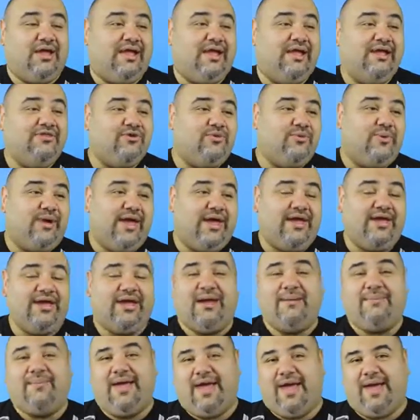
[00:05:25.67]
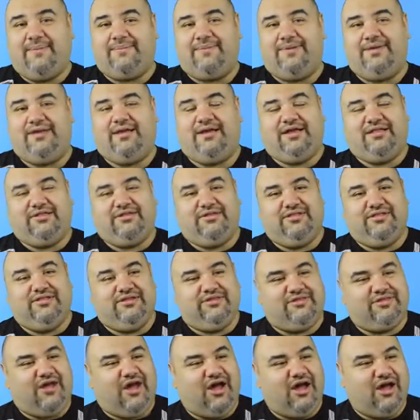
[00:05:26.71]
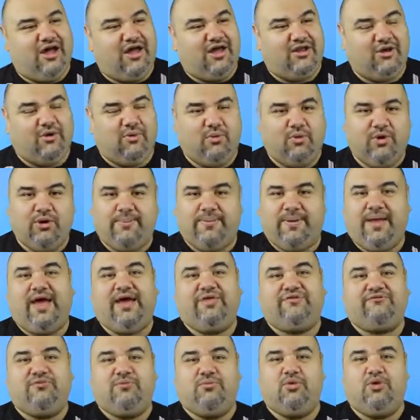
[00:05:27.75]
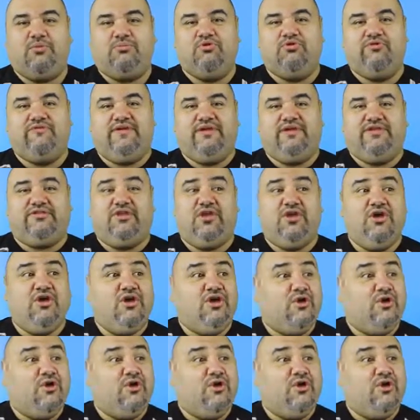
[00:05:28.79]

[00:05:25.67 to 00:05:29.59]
Either way, I'm happy. Godzilla's on a warpath for more movies.